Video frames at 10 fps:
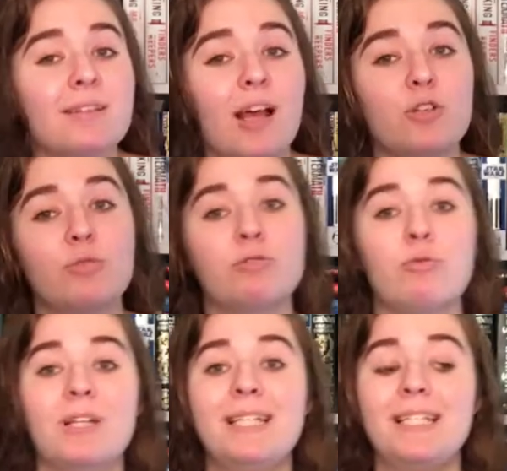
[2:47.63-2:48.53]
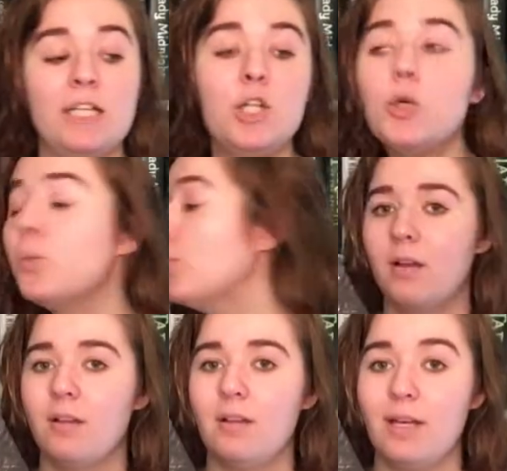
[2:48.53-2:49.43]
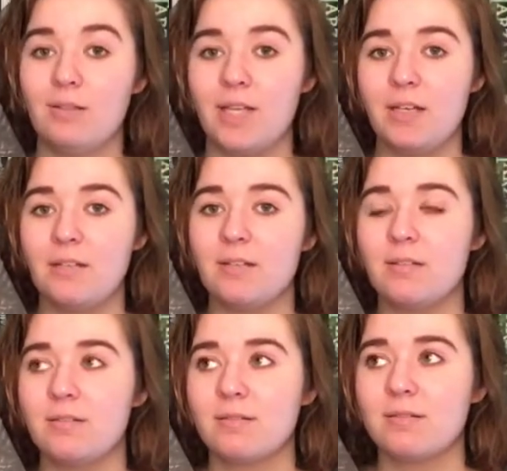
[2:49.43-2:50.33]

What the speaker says: / wish would continue? The Outsiders.